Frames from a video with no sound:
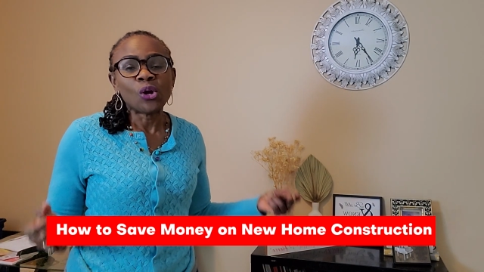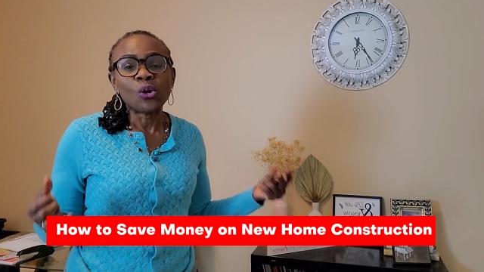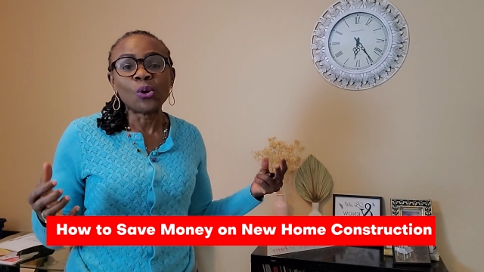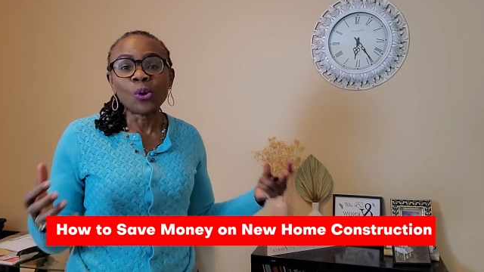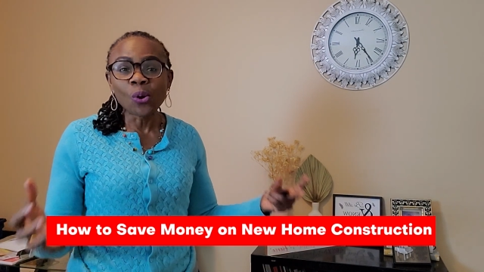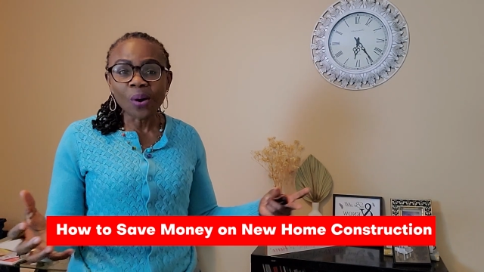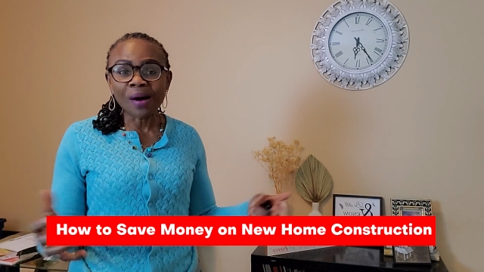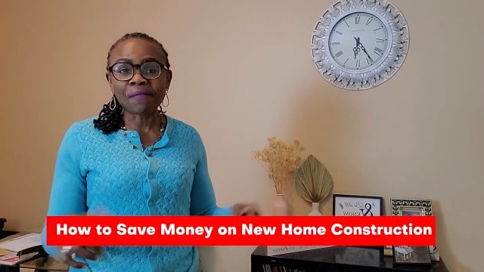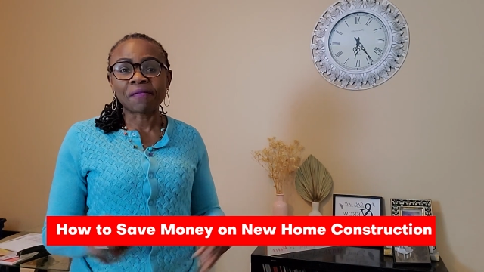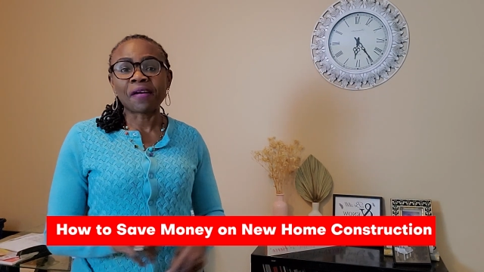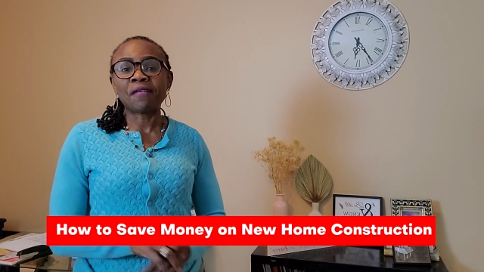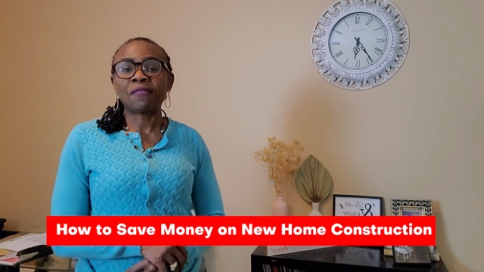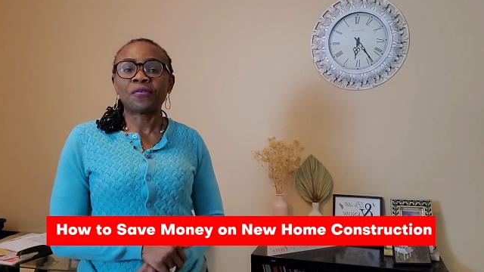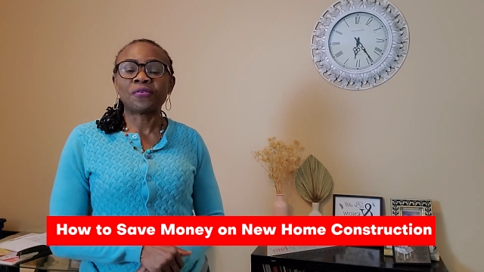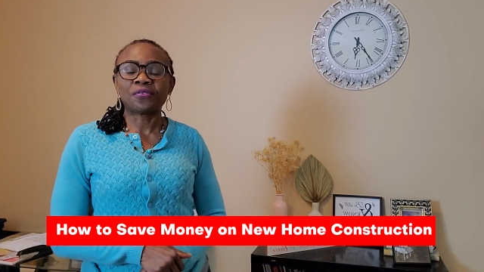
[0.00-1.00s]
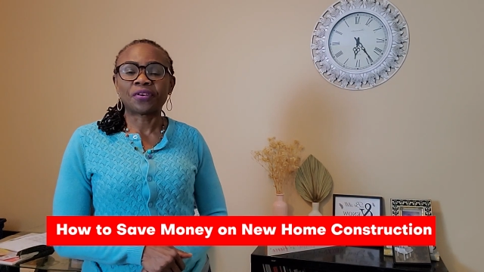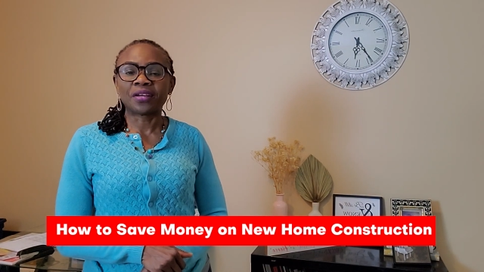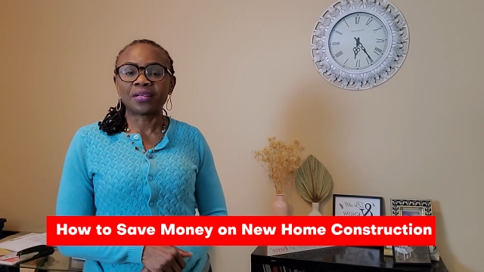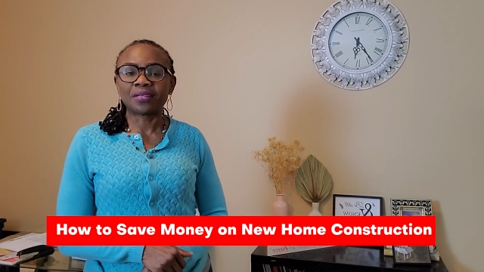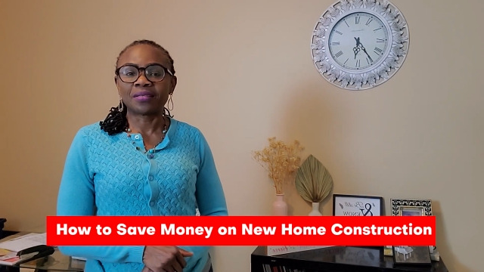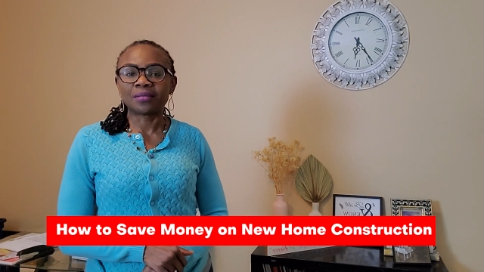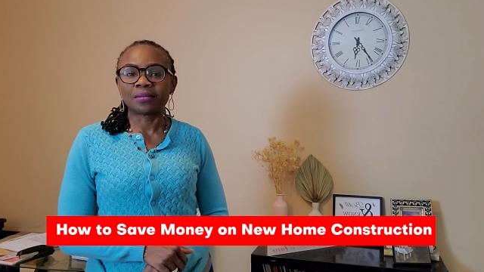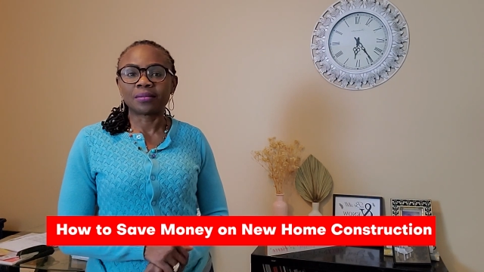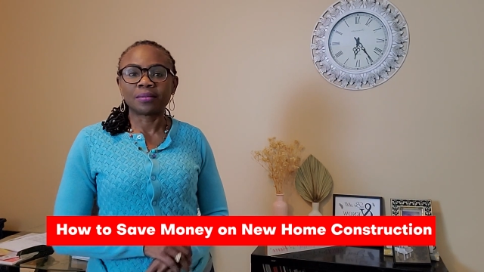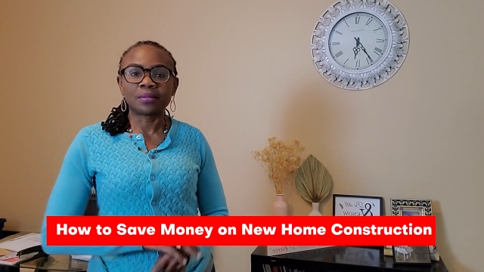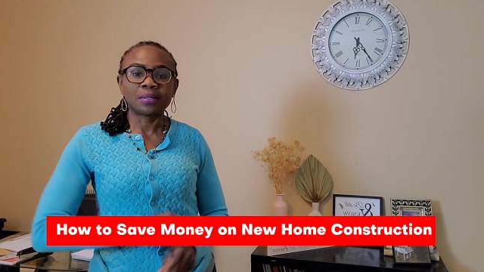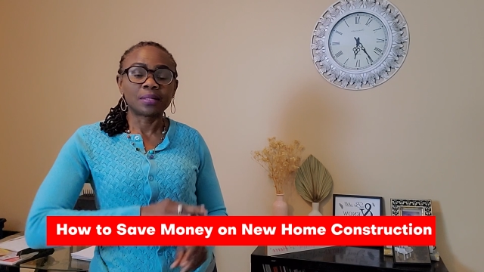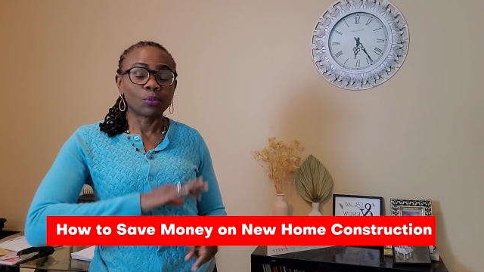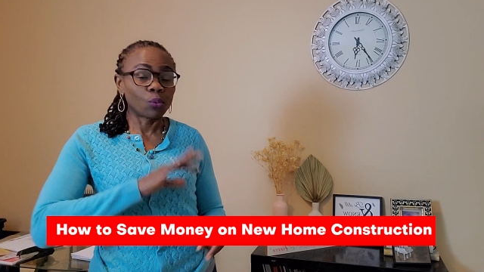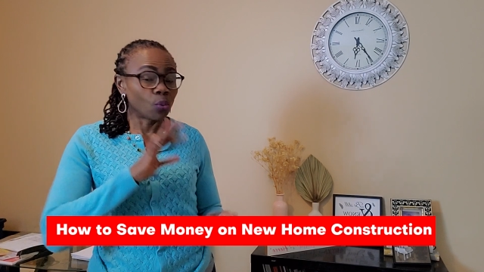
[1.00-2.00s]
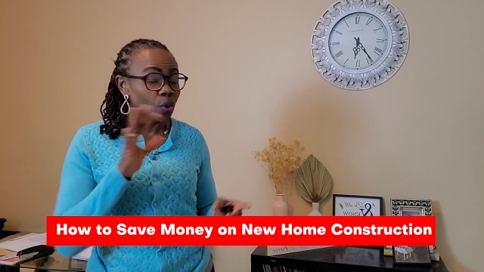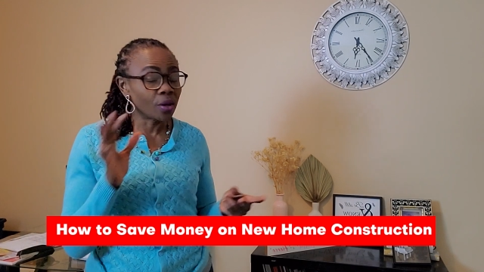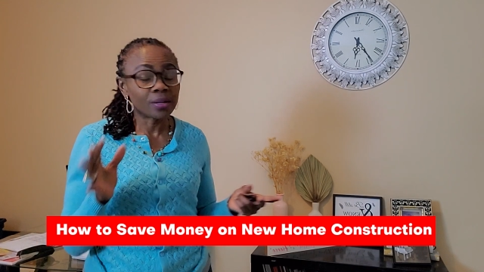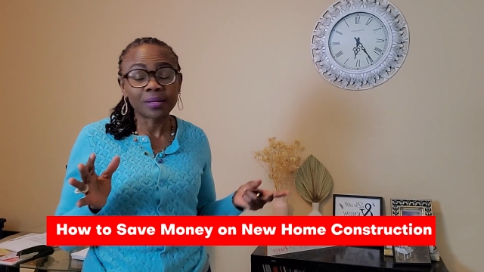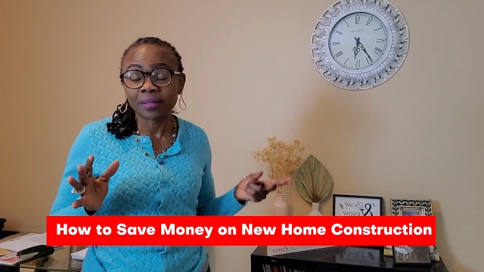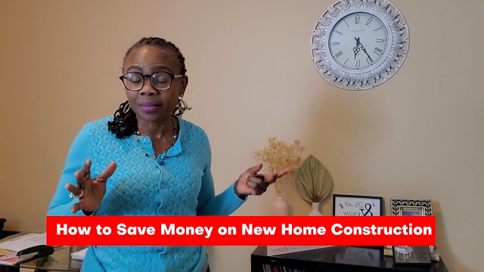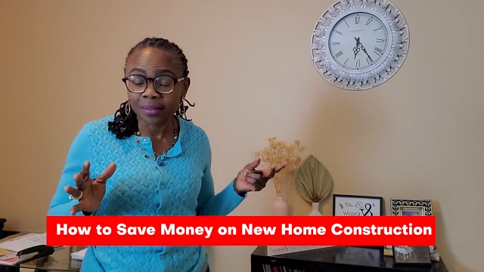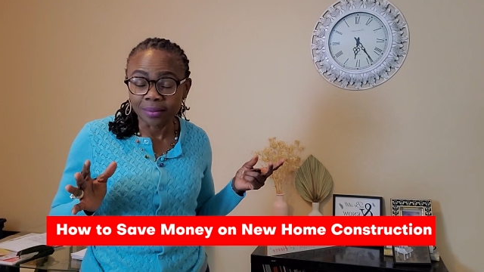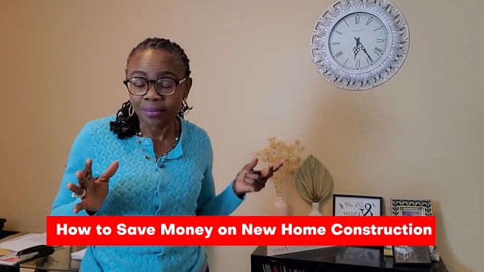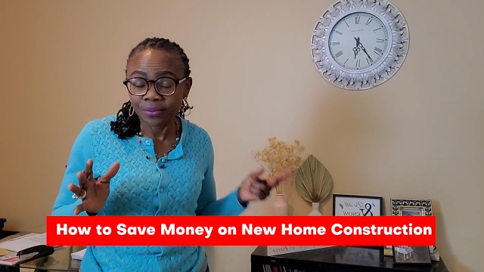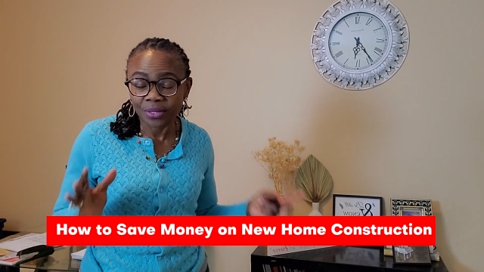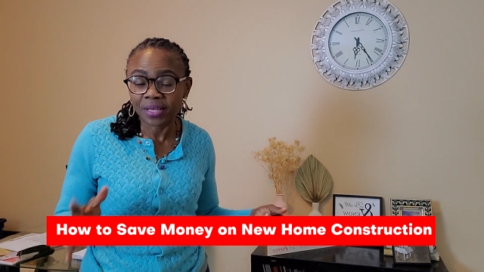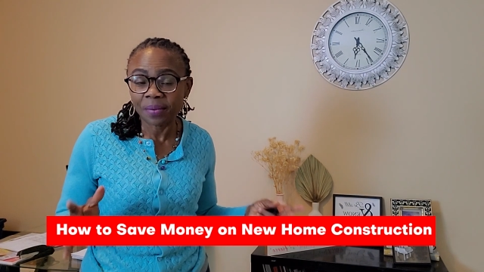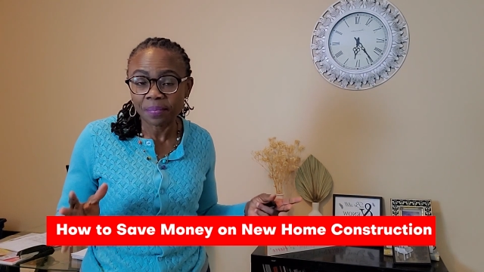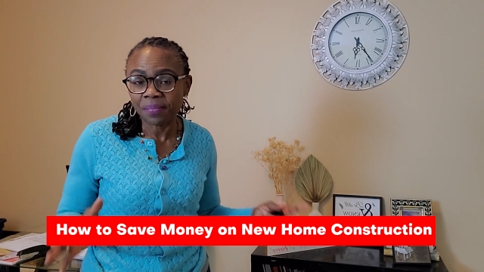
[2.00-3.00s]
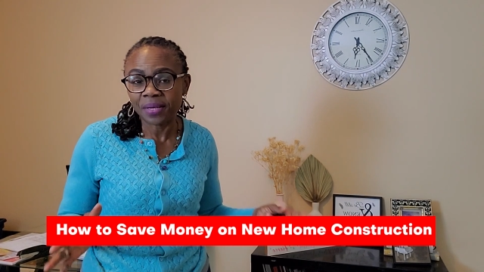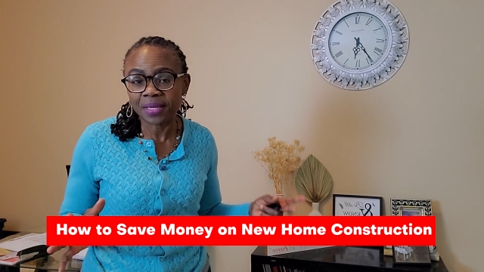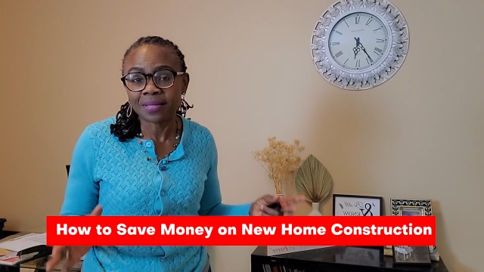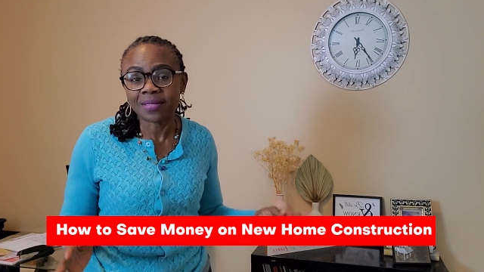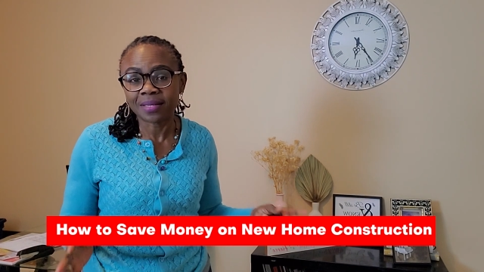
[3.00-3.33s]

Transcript: lower 500s, what it really means